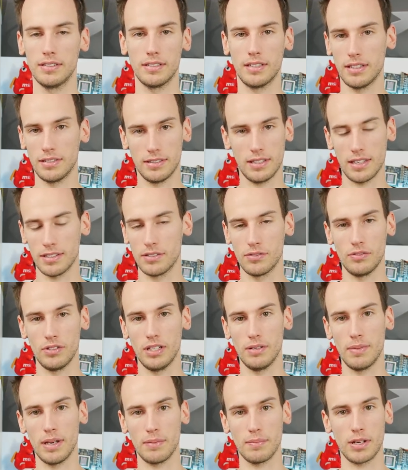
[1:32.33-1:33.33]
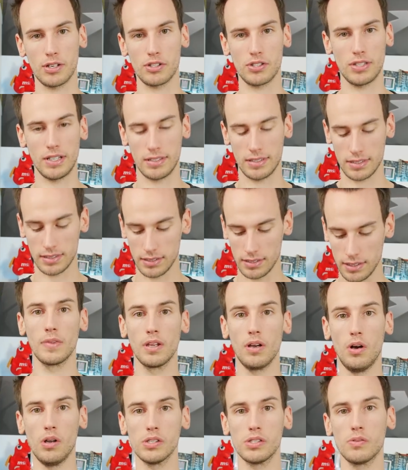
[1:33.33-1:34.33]
That doesn't really make much sense.
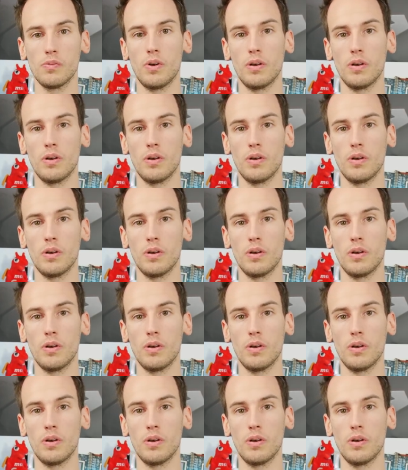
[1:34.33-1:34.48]
Also,